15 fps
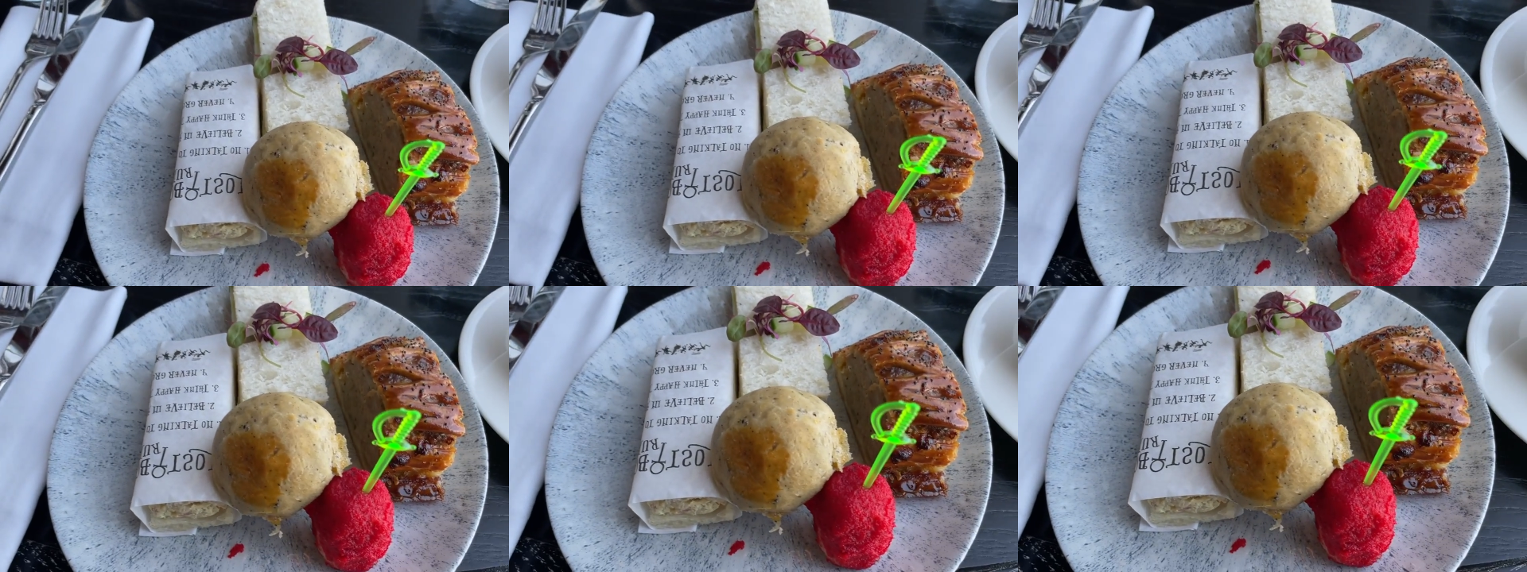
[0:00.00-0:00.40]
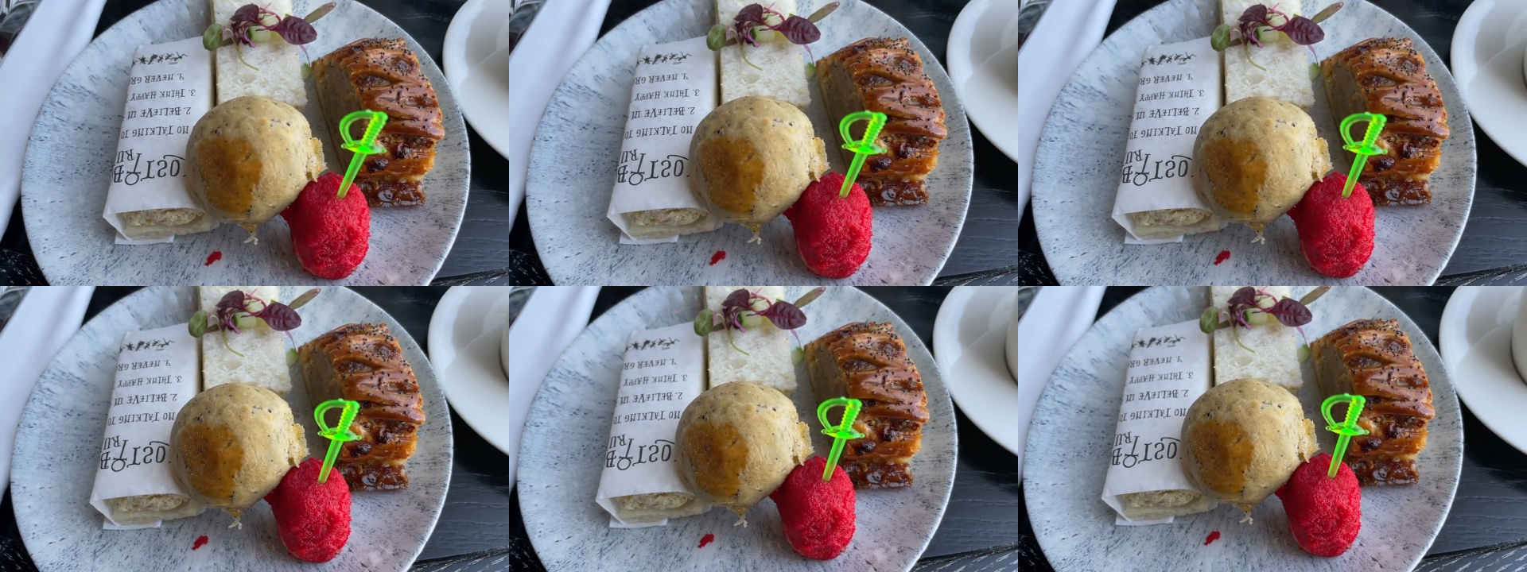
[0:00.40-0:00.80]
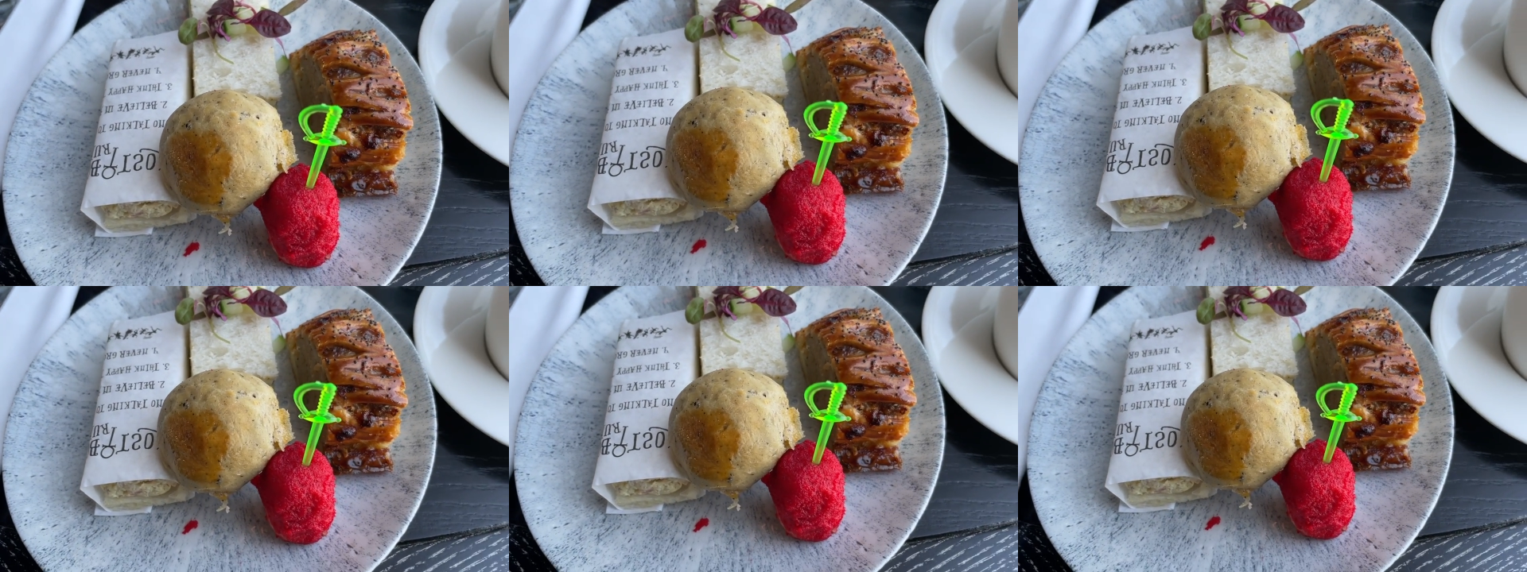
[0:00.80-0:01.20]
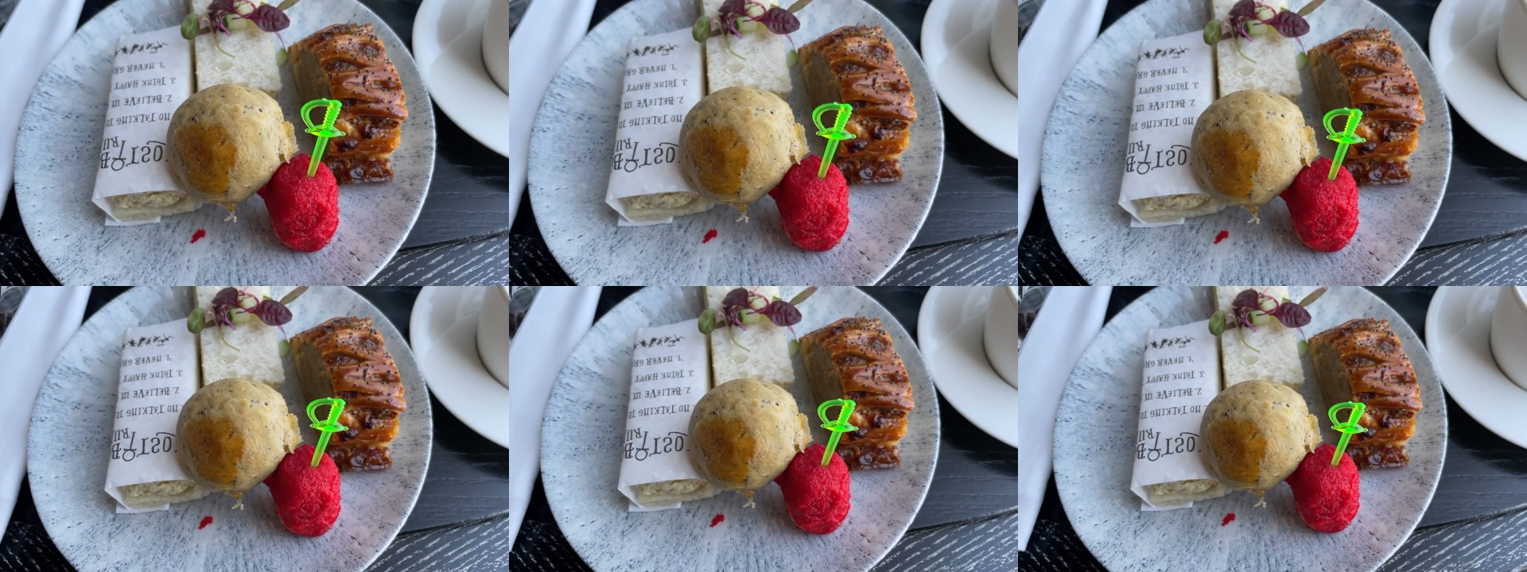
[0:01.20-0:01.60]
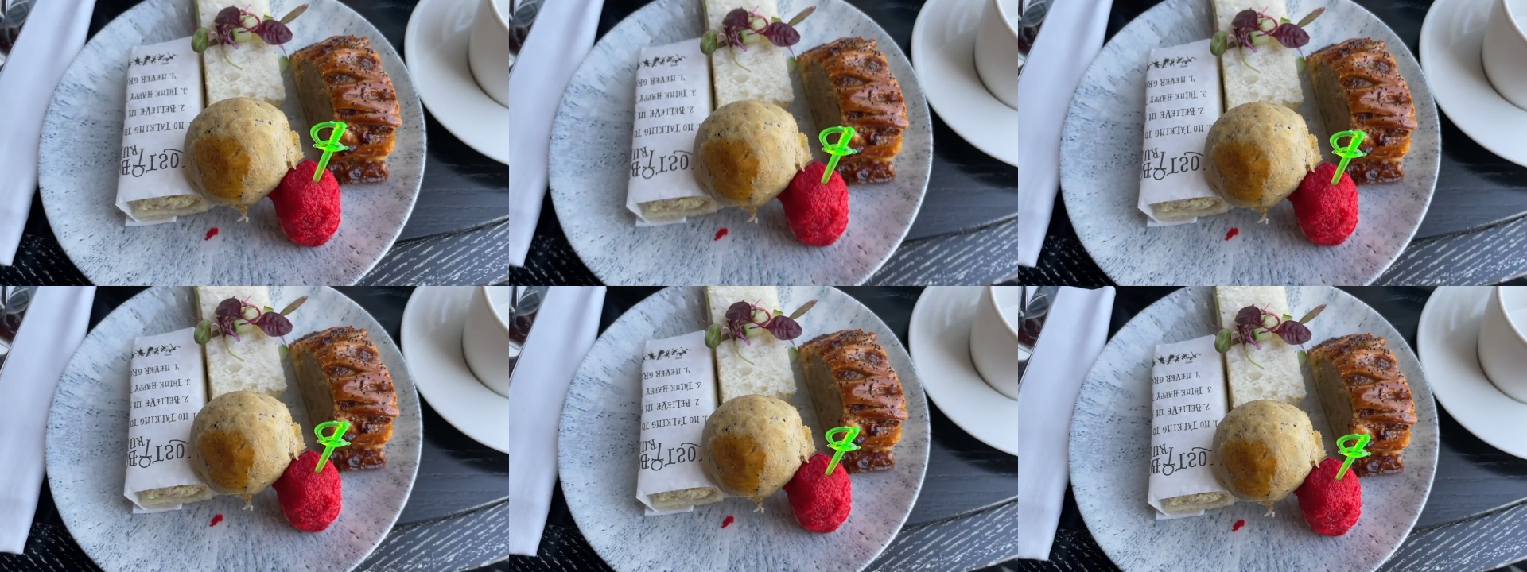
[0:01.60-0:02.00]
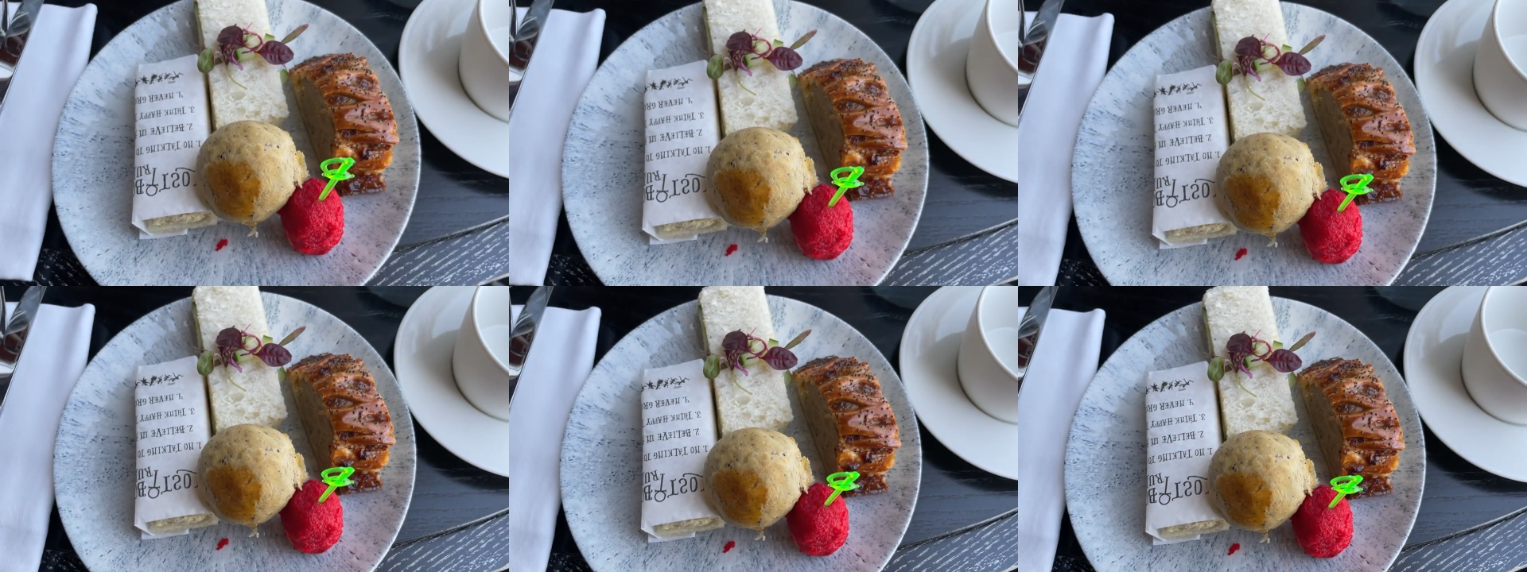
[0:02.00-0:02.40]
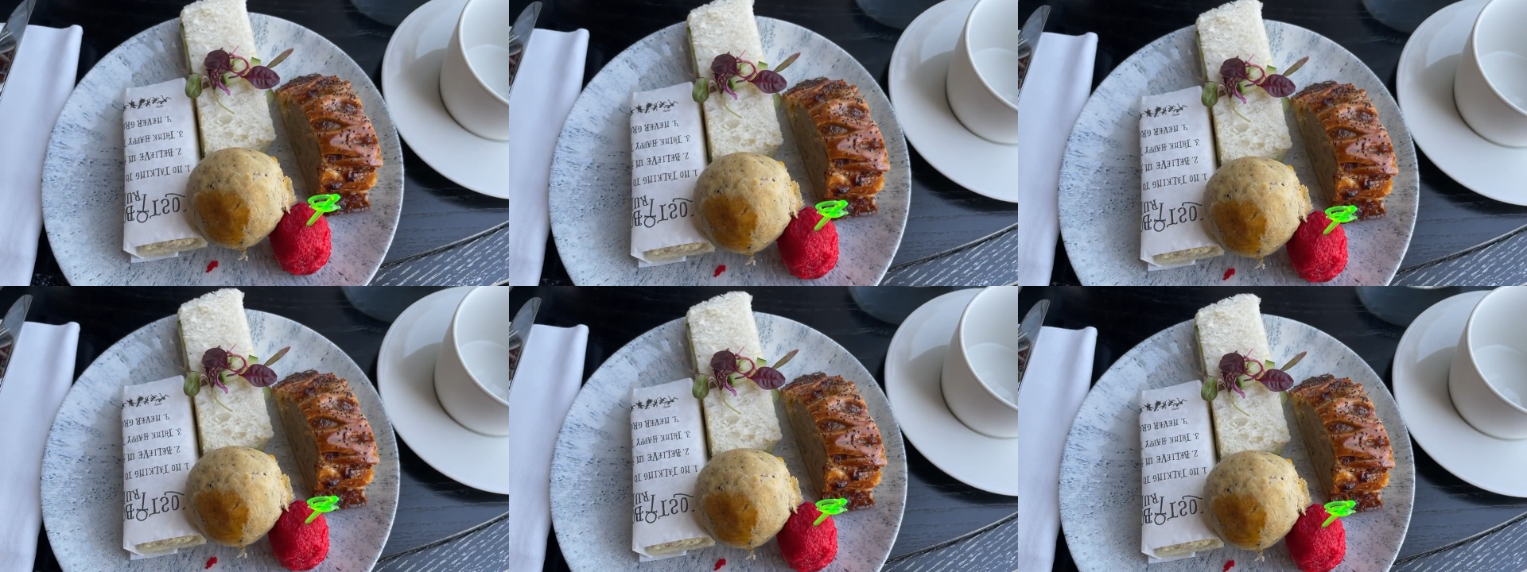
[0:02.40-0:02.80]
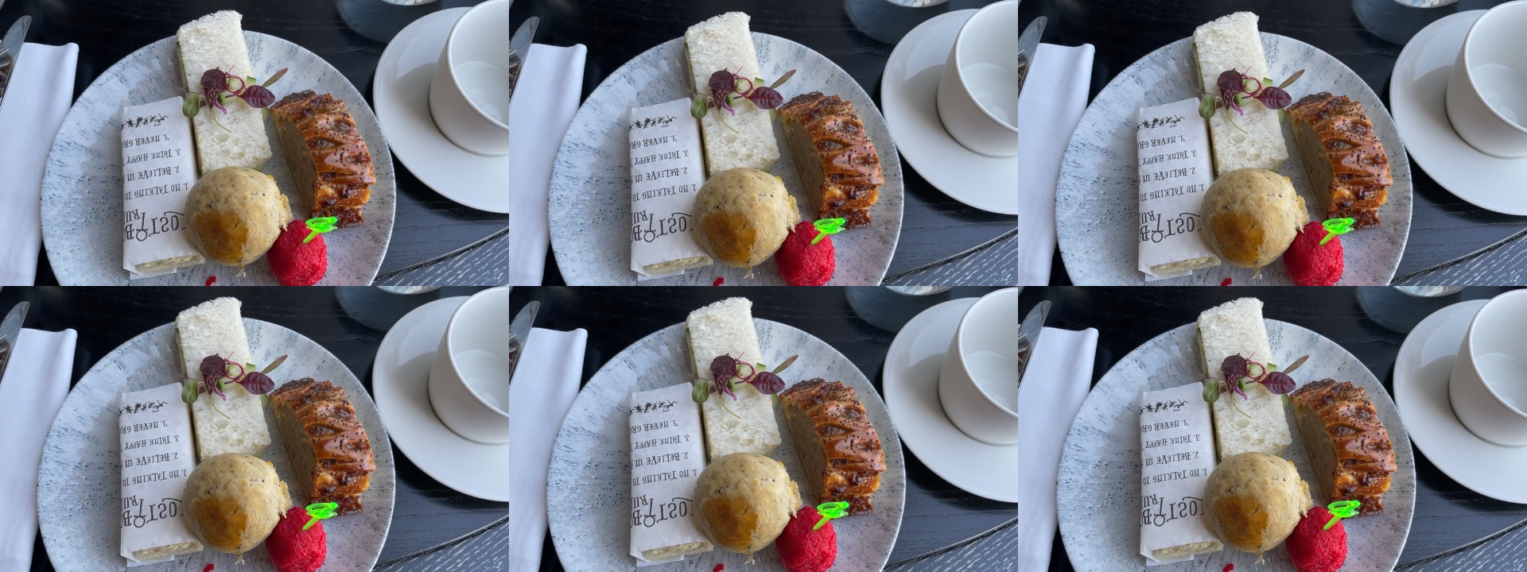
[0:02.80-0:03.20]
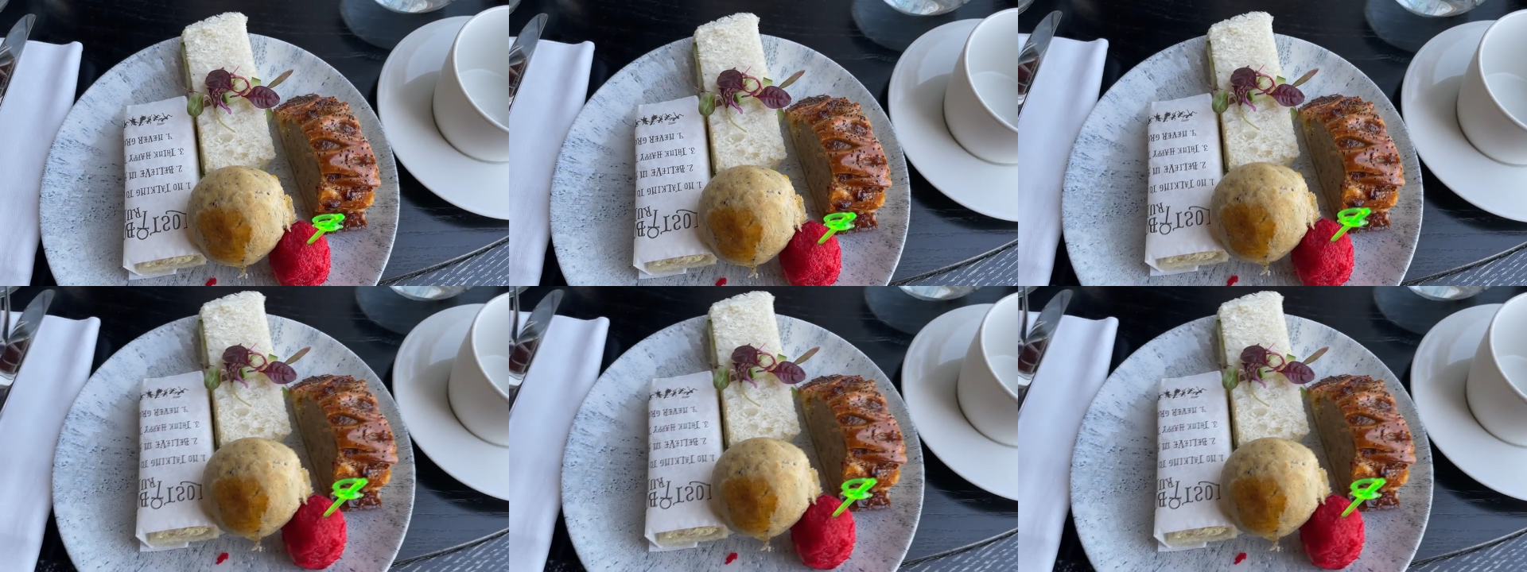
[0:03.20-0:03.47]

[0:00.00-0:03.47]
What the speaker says: [unreadable: no face in view]